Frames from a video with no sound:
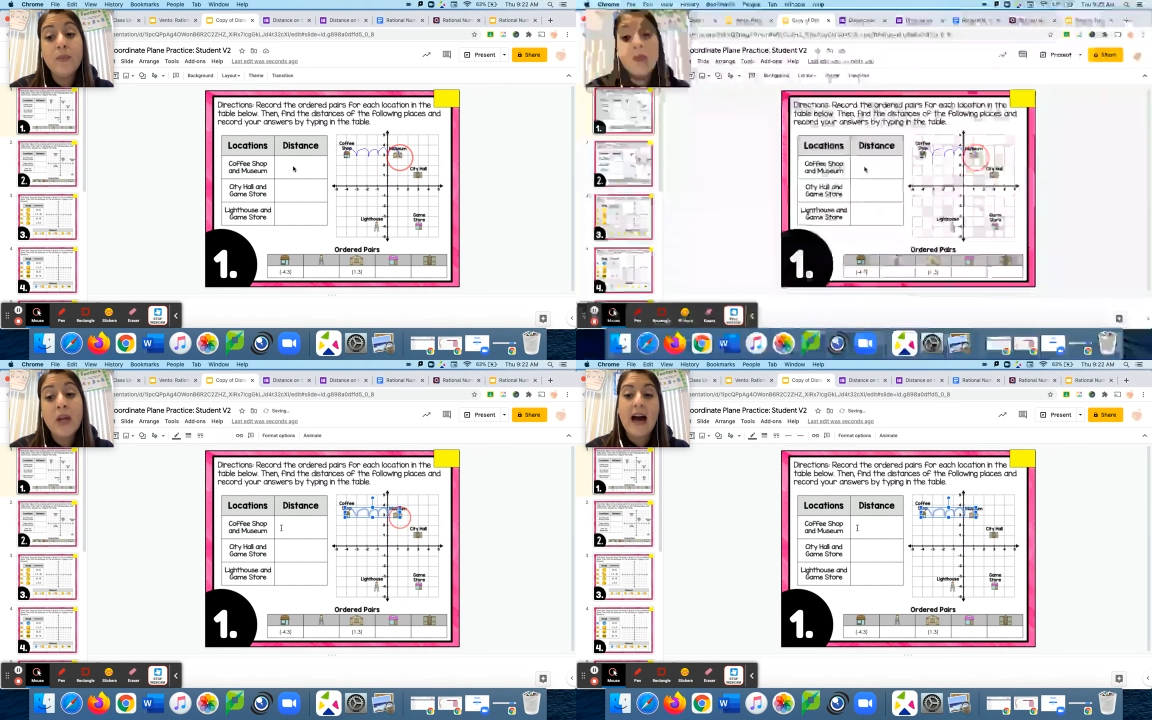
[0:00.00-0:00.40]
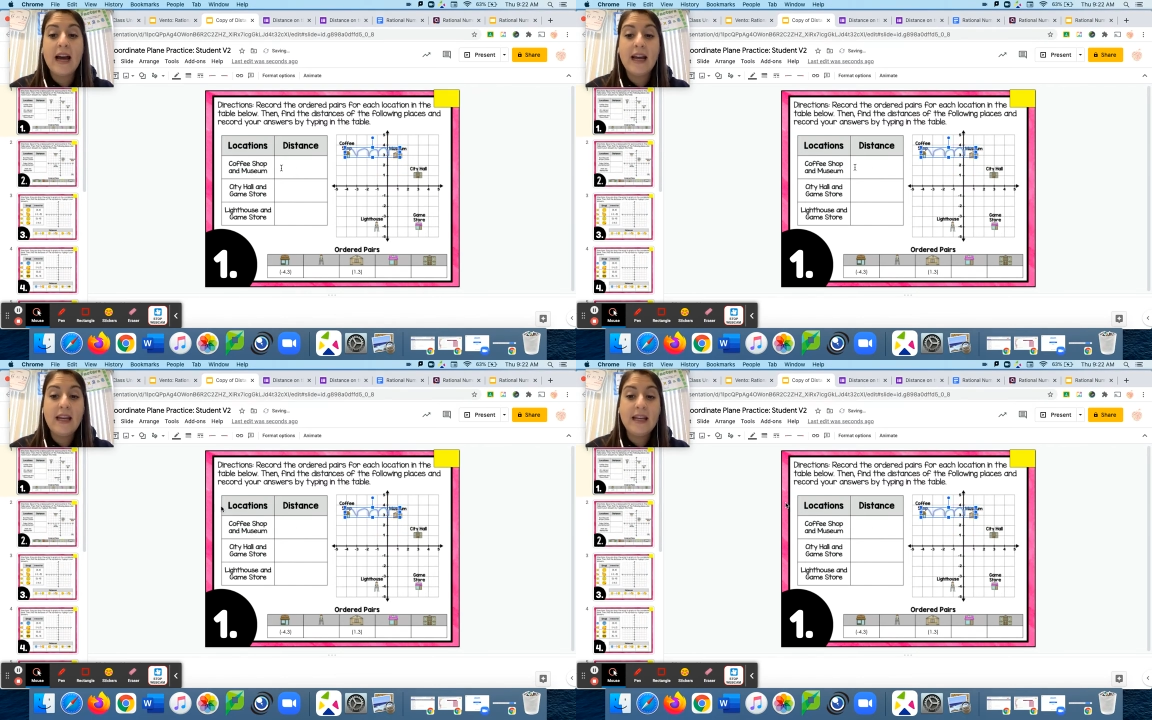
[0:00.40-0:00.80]
And
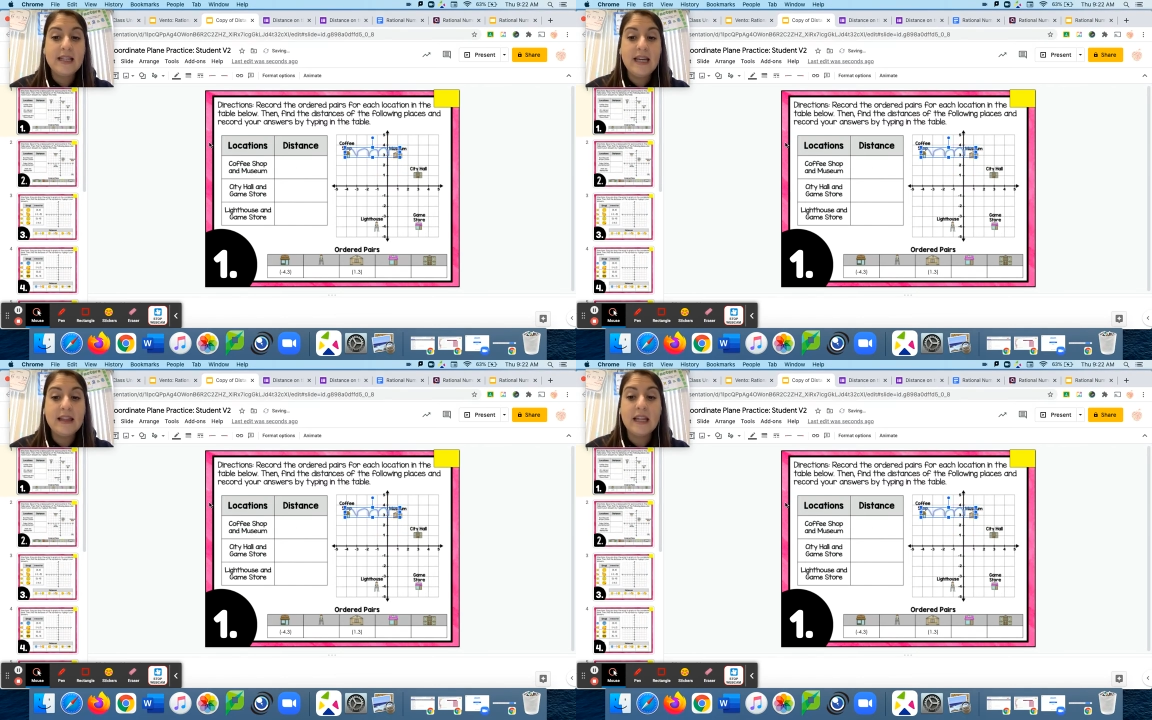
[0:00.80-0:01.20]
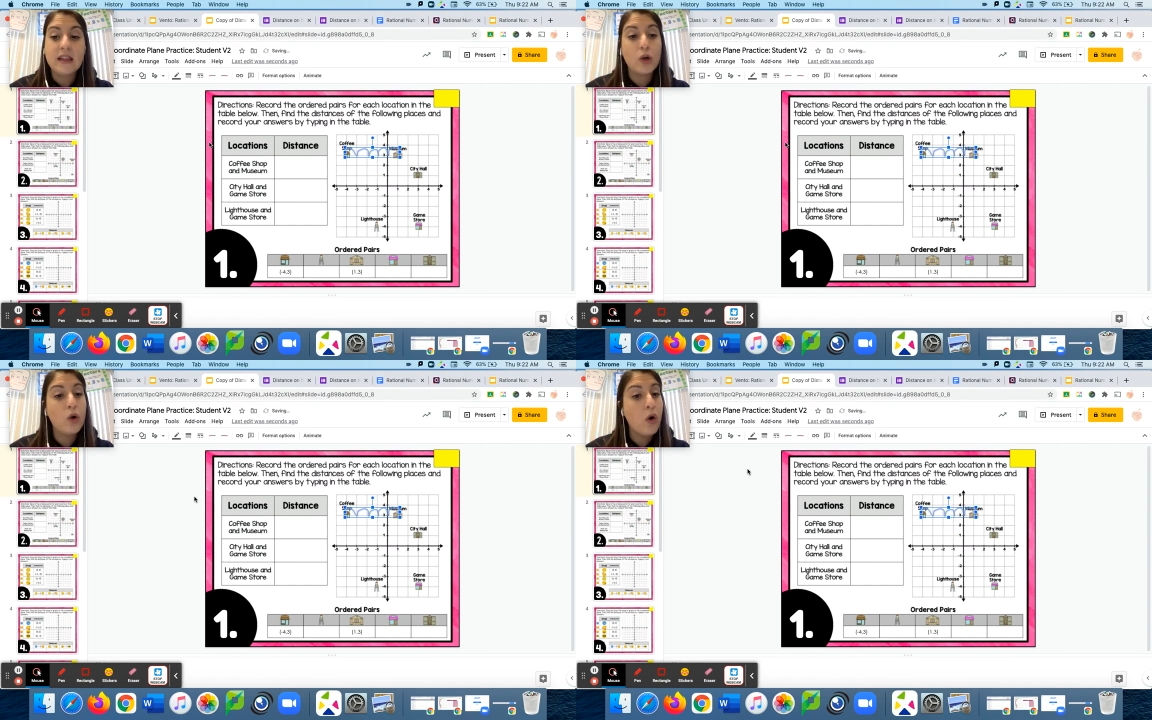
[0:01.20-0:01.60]
I can see that
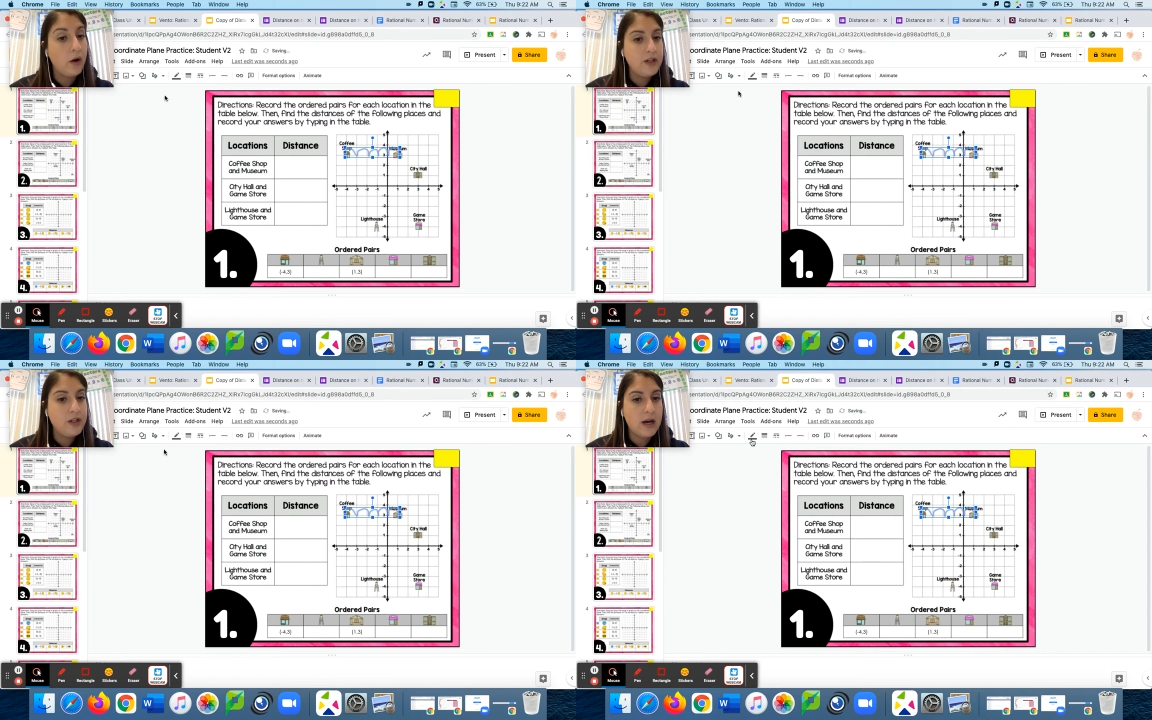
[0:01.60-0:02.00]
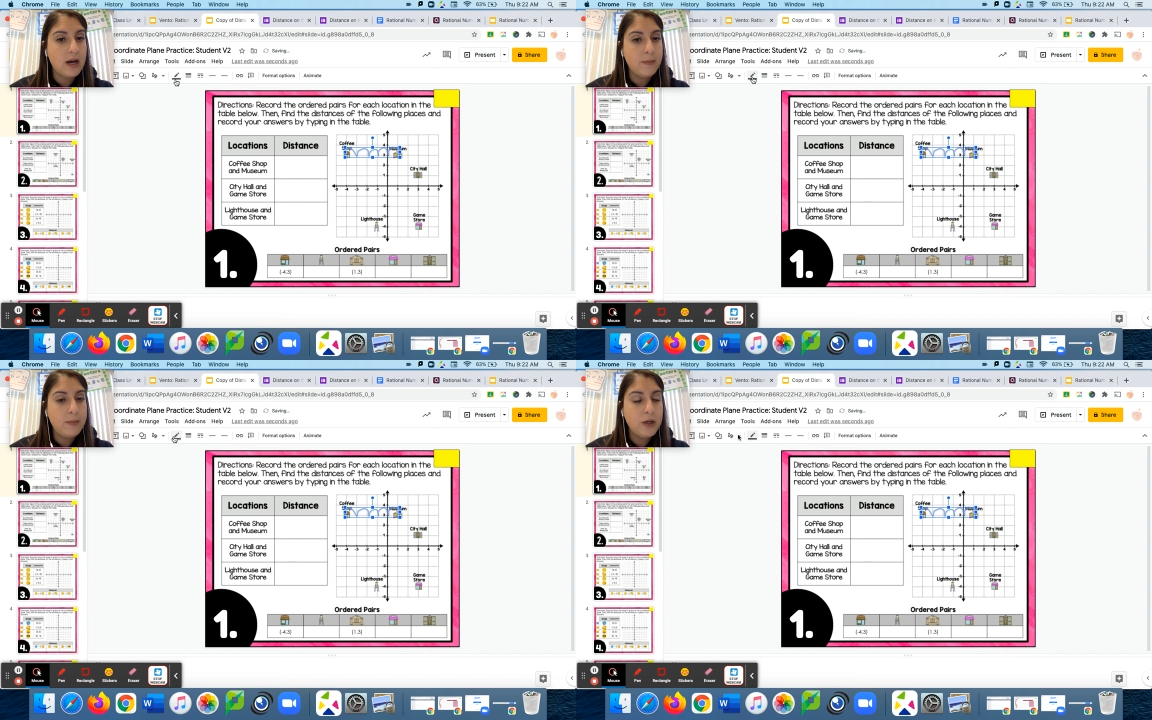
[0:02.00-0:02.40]
the coffee
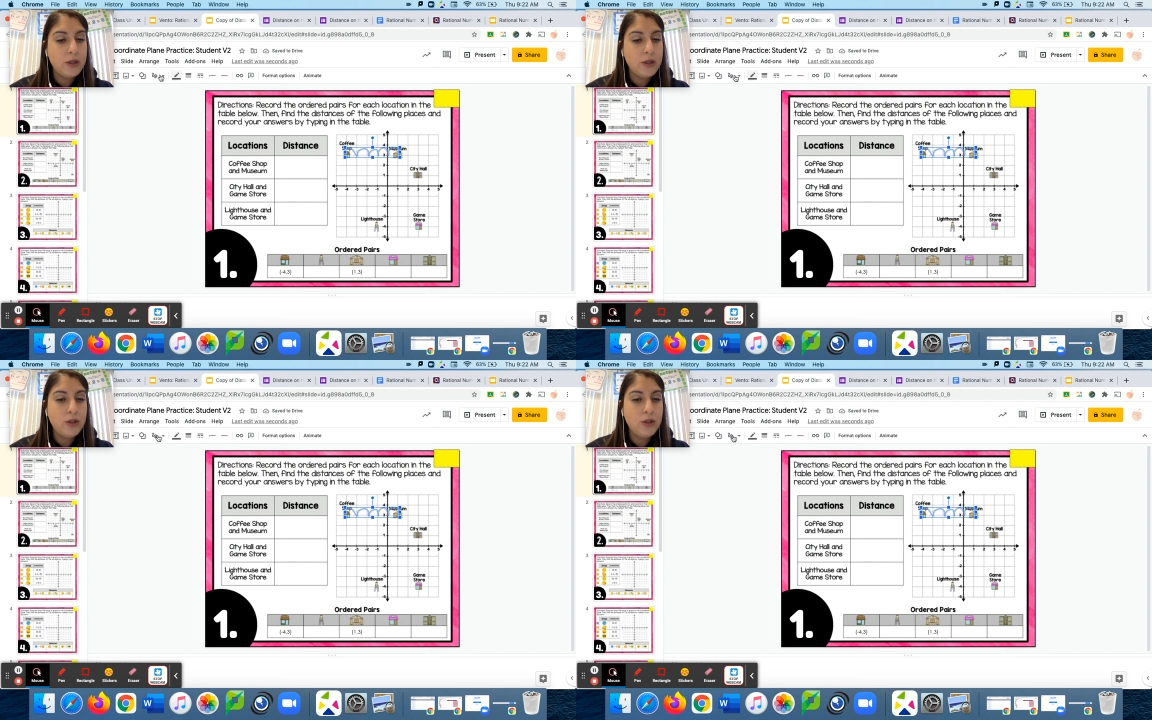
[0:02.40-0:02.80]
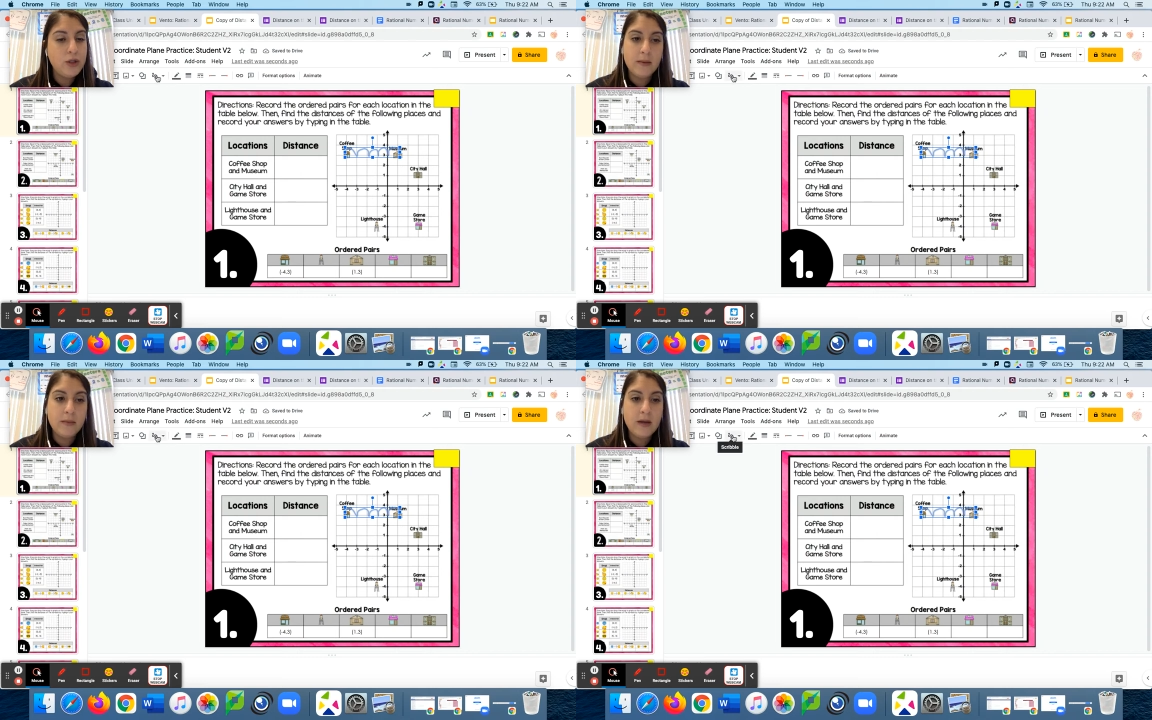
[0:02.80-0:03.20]
shop to the
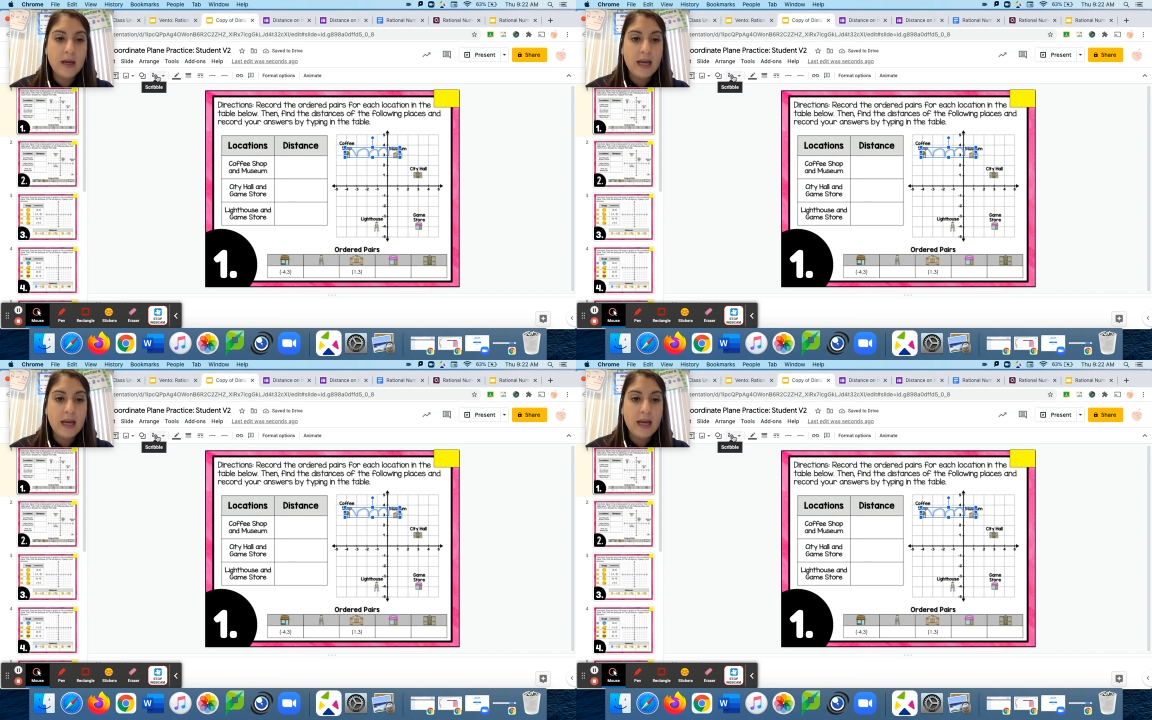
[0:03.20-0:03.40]
museum